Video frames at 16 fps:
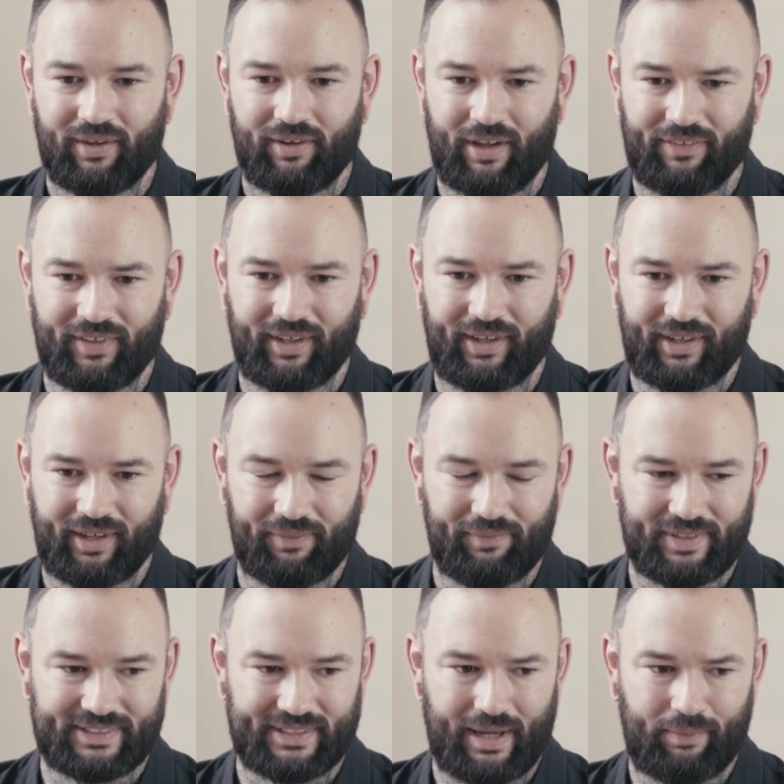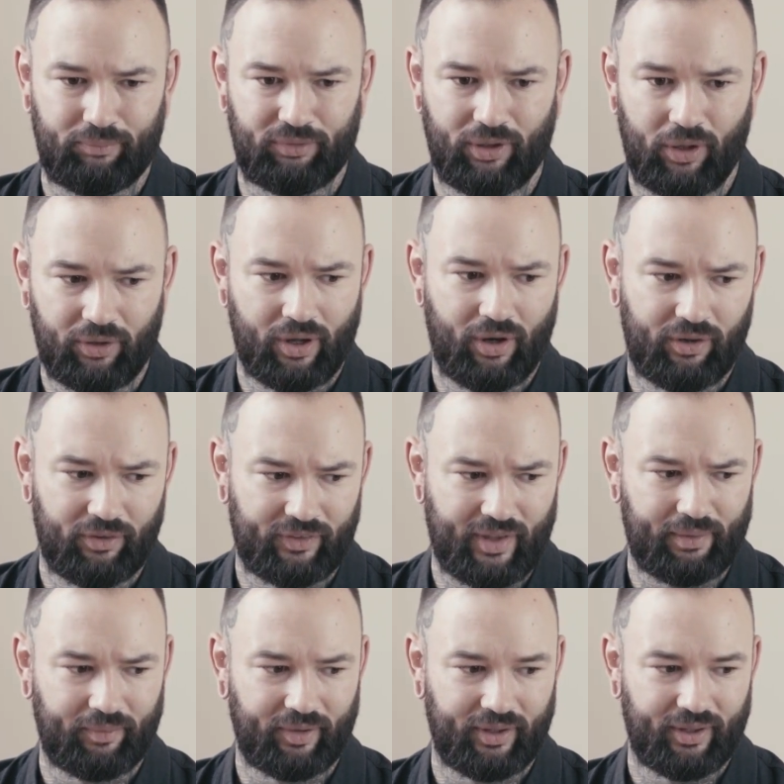I think it was Lono,
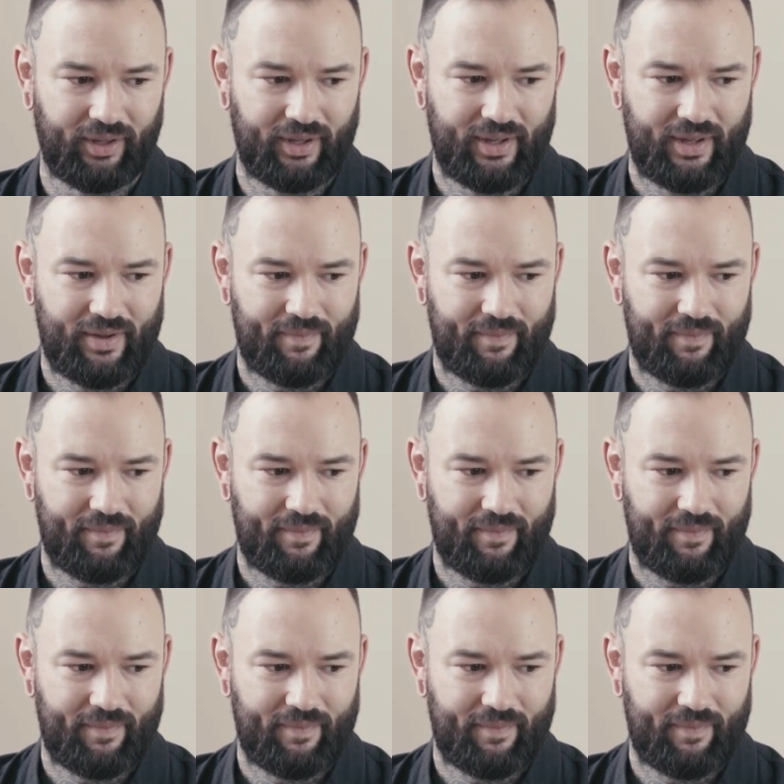they were